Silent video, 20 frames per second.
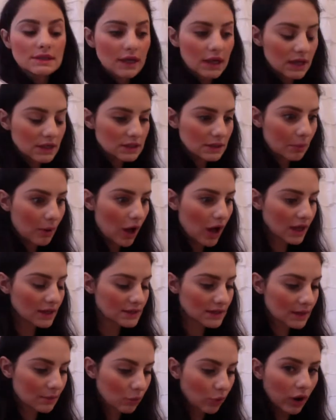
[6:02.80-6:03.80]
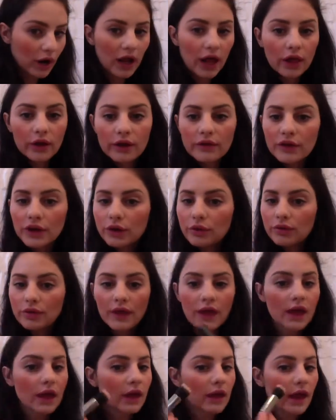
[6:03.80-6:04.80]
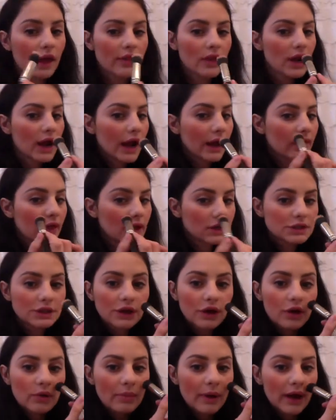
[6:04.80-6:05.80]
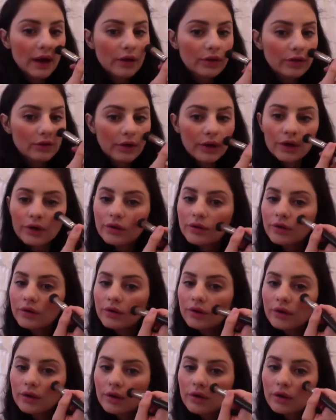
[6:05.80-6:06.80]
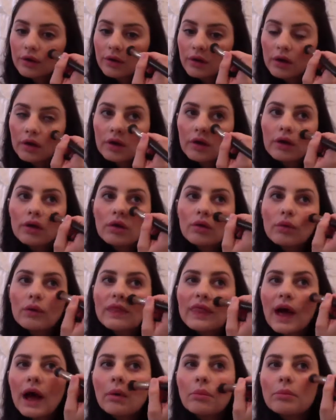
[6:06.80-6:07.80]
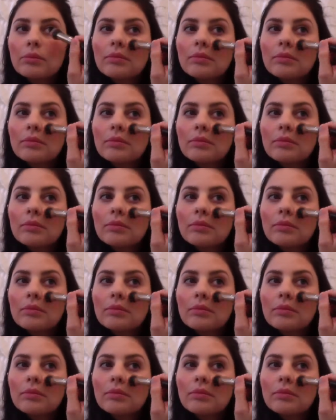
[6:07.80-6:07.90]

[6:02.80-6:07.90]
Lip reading: going to deposit more color than you think. And then I like to go back through with that